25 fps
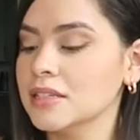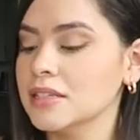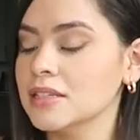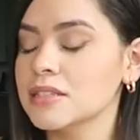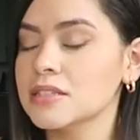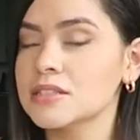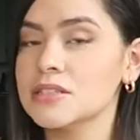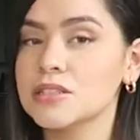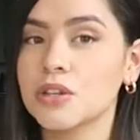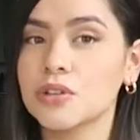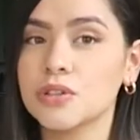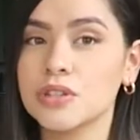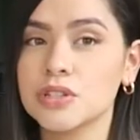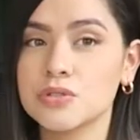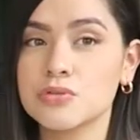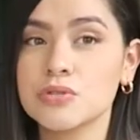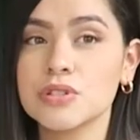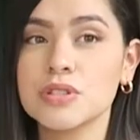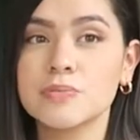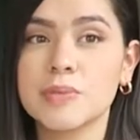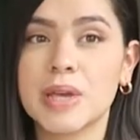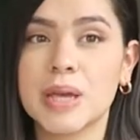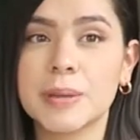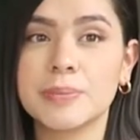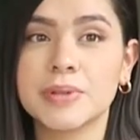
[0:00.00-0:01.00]
So this
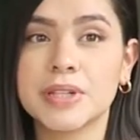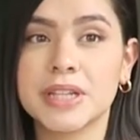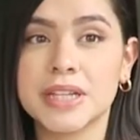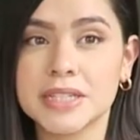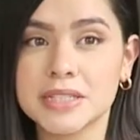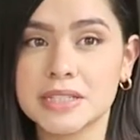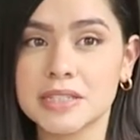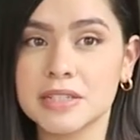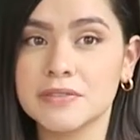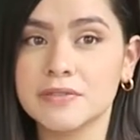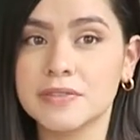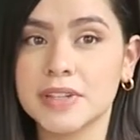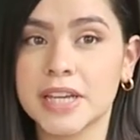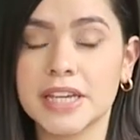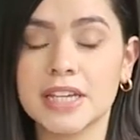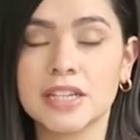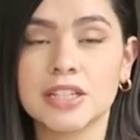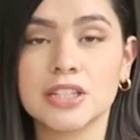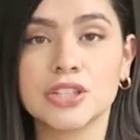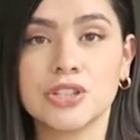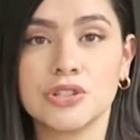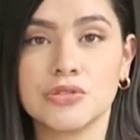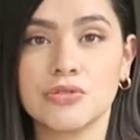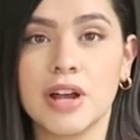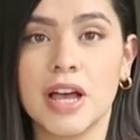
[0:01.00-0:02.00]
was my place of
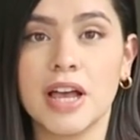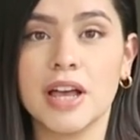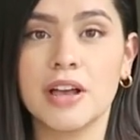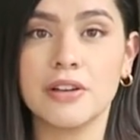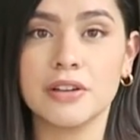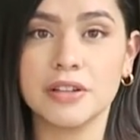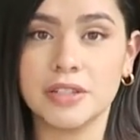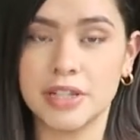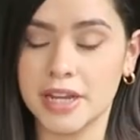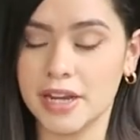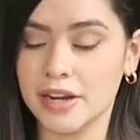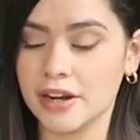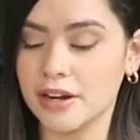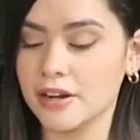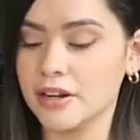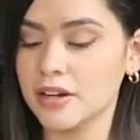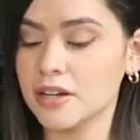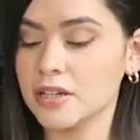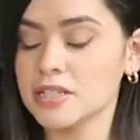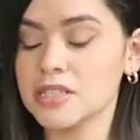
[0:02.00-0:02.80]
like trial and error,